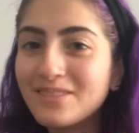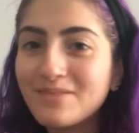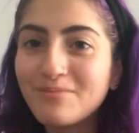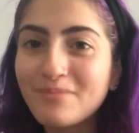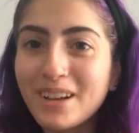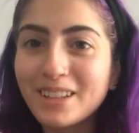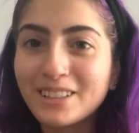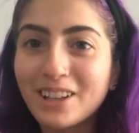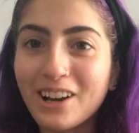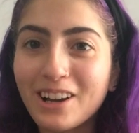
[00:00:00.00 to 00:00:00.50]

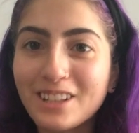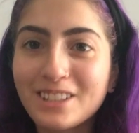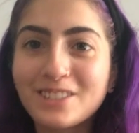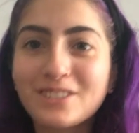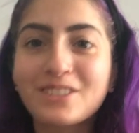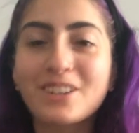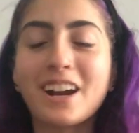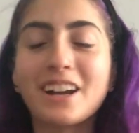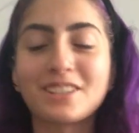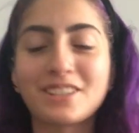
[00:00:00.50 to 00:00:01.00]
My dog is
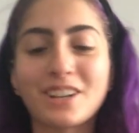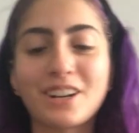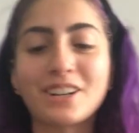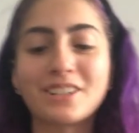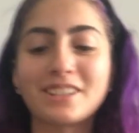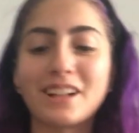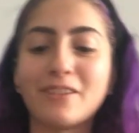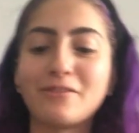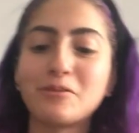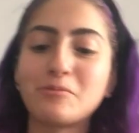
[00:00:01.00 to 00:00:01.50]
scratching
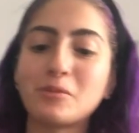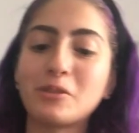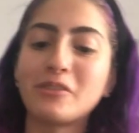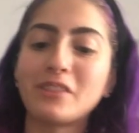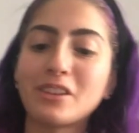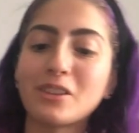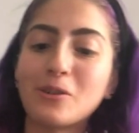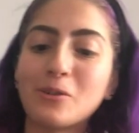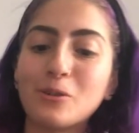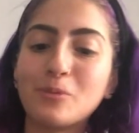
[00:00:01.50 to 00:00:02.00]
herself and
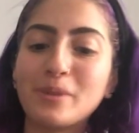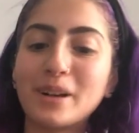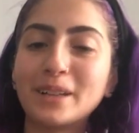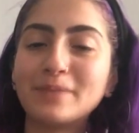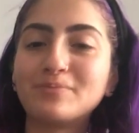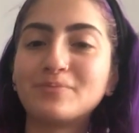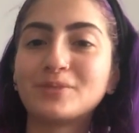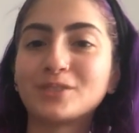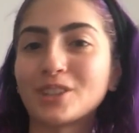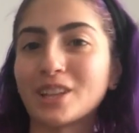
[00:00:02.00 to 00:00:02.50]
moving the whole
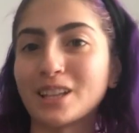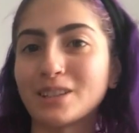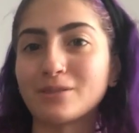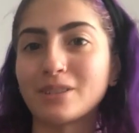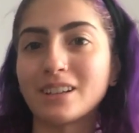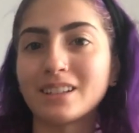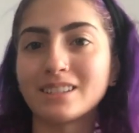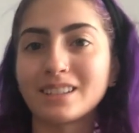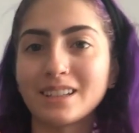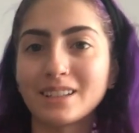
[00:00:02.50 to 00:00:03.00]
bed, so that's why
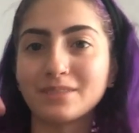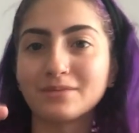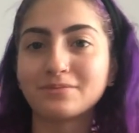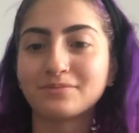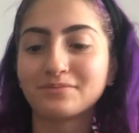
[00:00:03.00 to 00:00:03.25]
it's like.